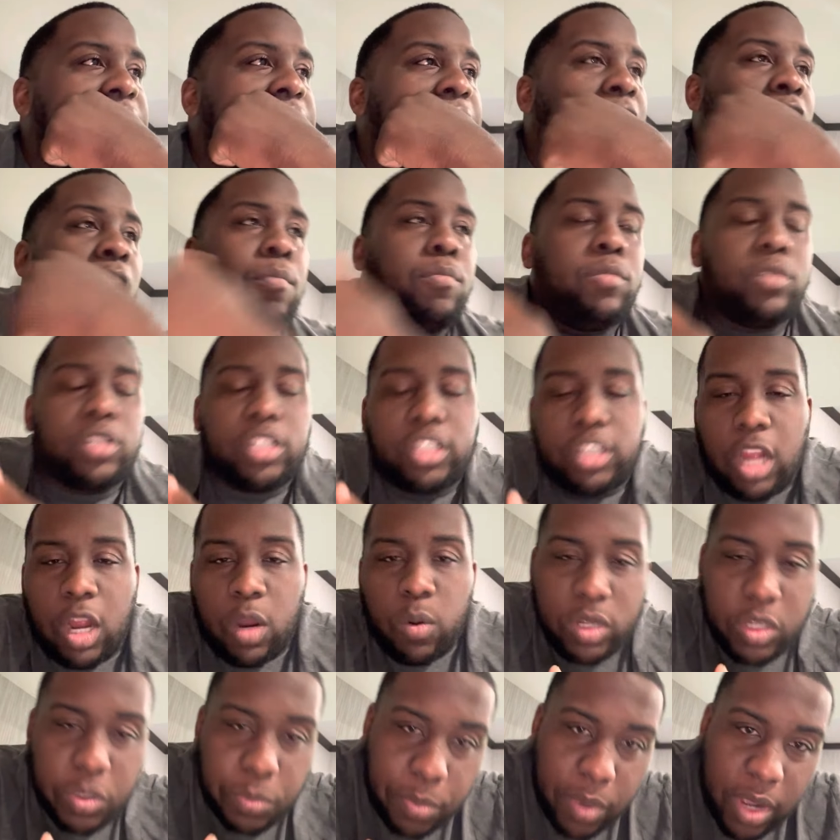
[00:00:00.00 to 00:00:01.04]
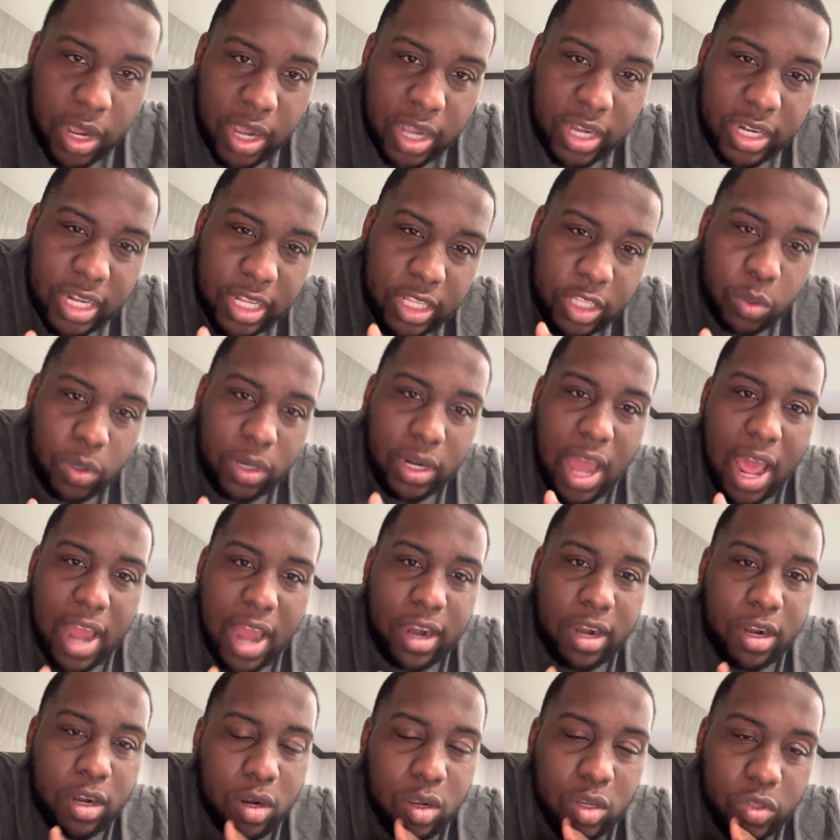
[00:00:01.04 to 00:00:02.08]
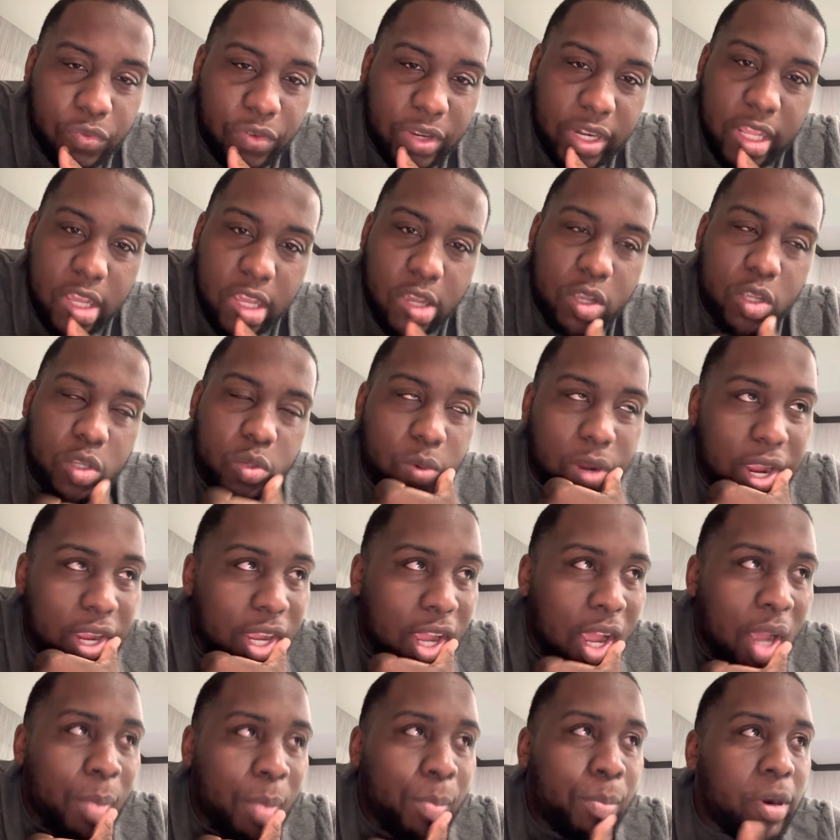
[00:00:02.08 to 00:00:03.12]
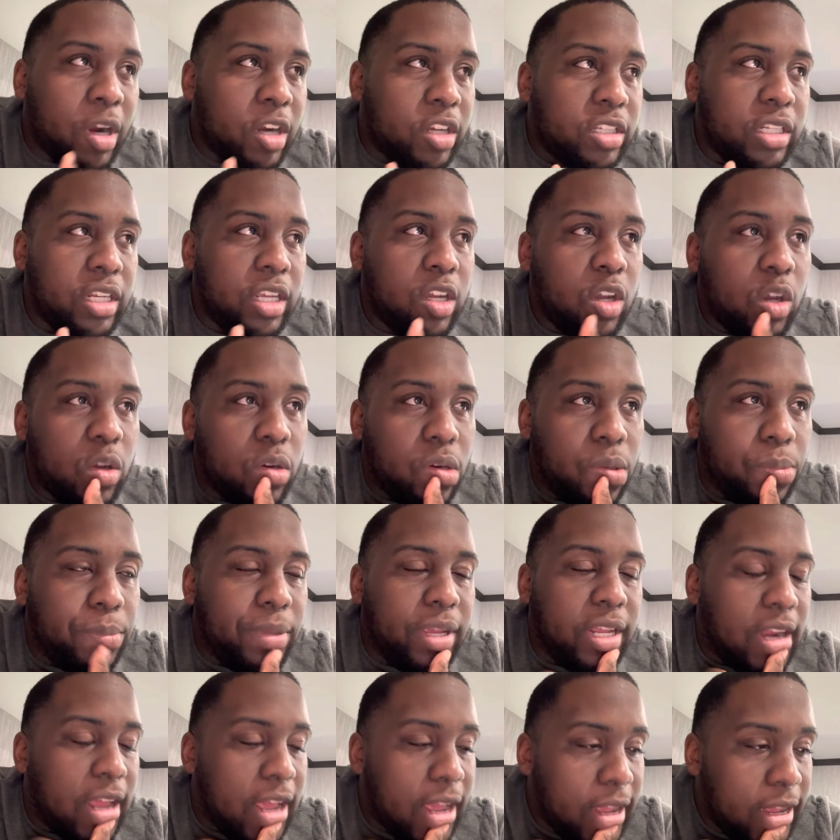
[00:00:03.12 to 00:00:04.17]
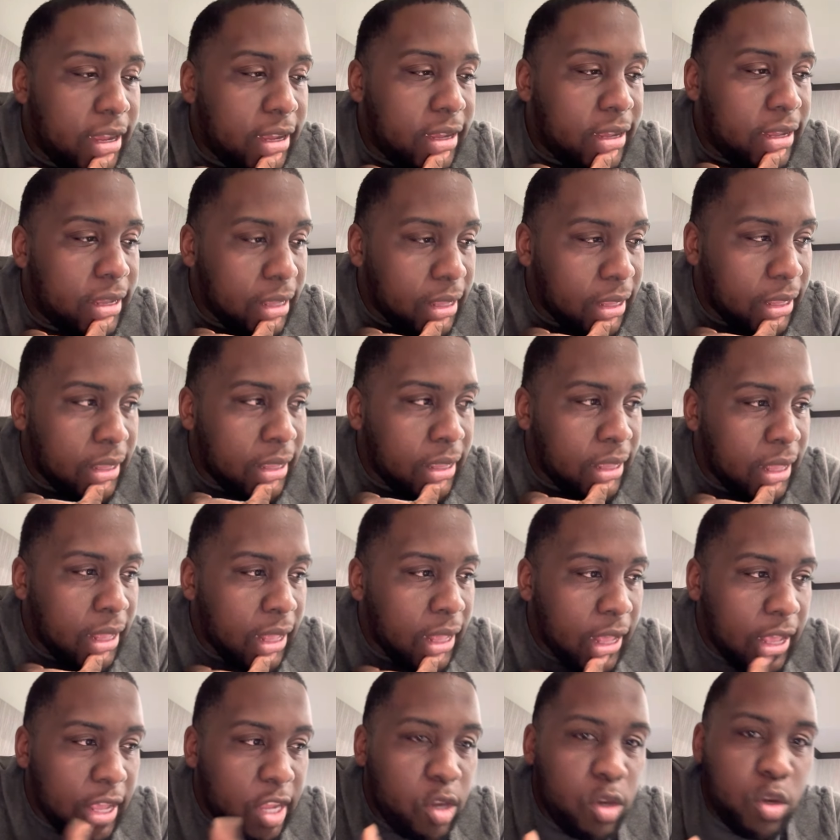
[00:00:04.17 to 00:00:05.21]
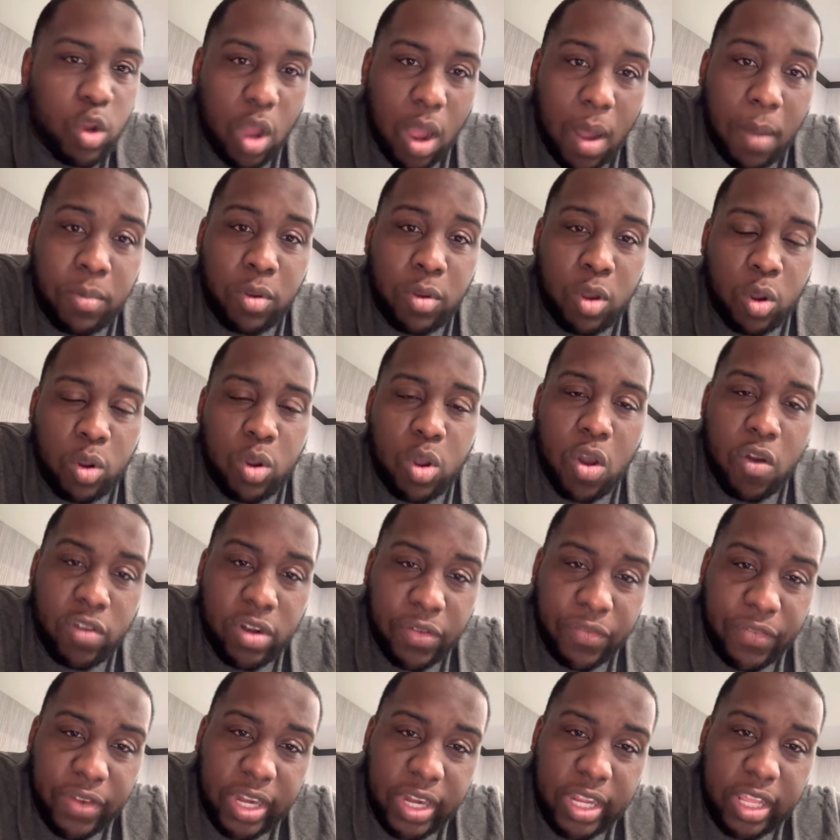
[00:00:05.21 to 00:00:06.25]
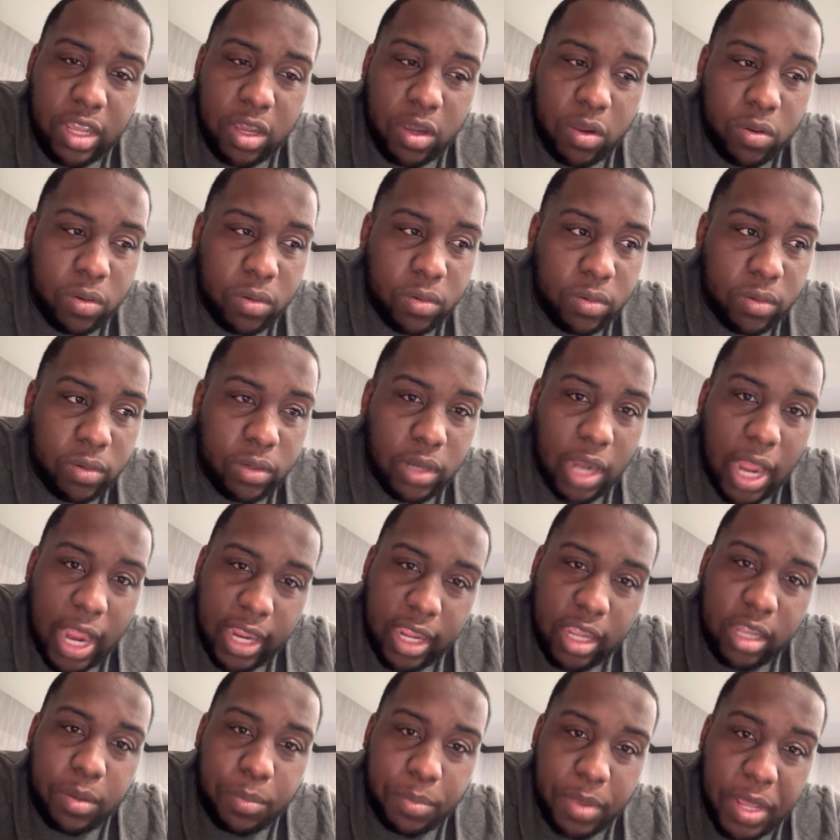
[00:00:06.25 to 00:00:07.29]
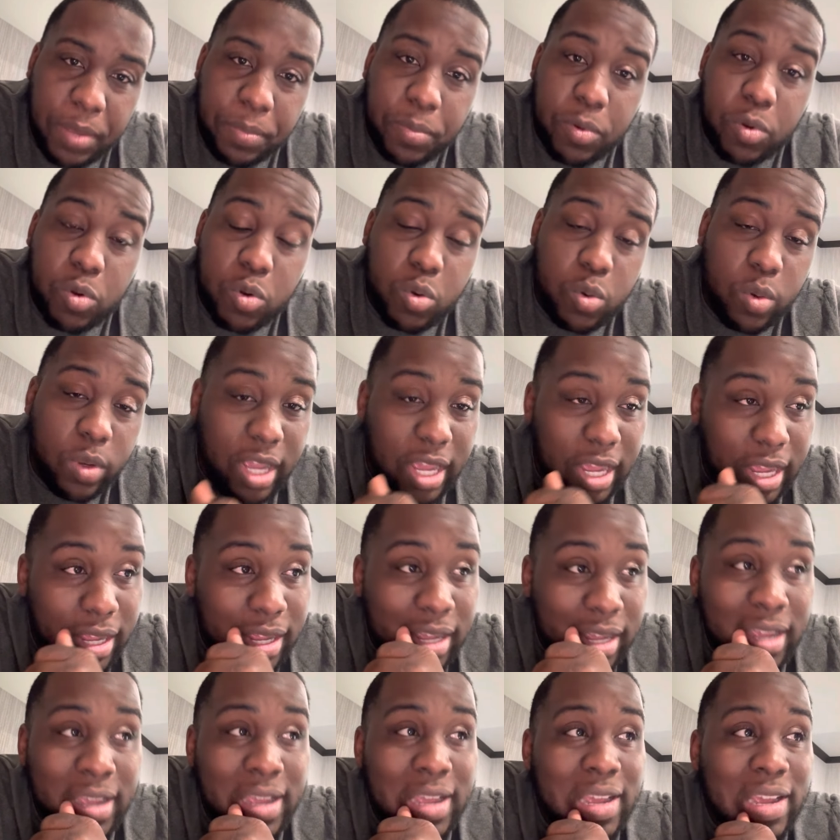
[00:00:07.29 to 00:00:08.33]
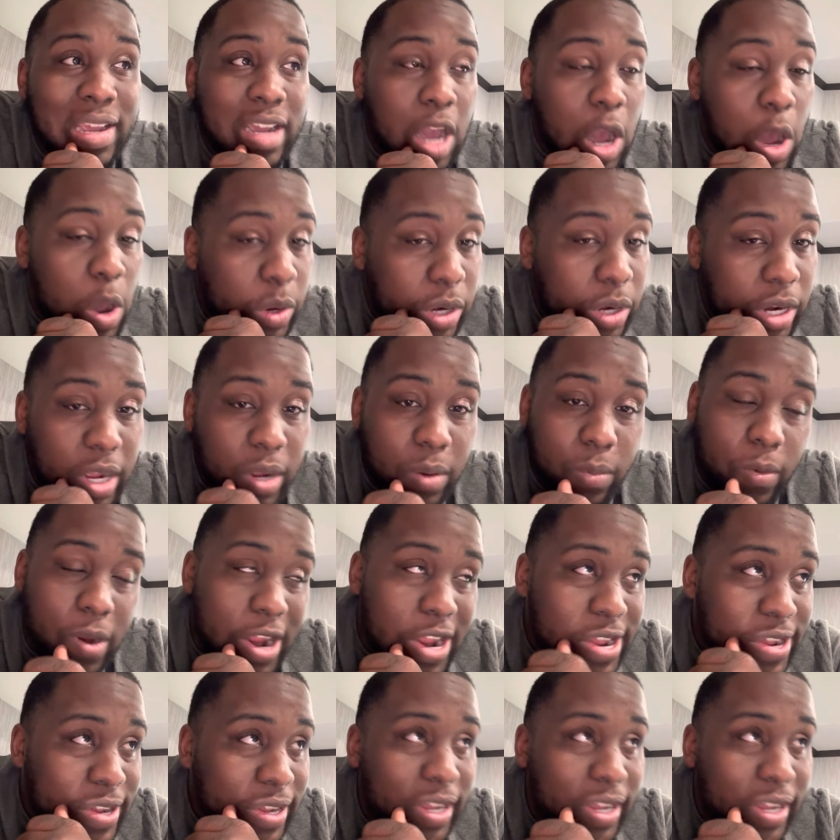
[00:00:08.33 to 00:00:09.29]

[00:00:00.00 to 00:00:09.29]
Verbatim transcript: I'm gonna start responding to a lot of those videos, right? I'm personally gonna be like, you know, I'm gonna go over the video, like other people who get caught up, right?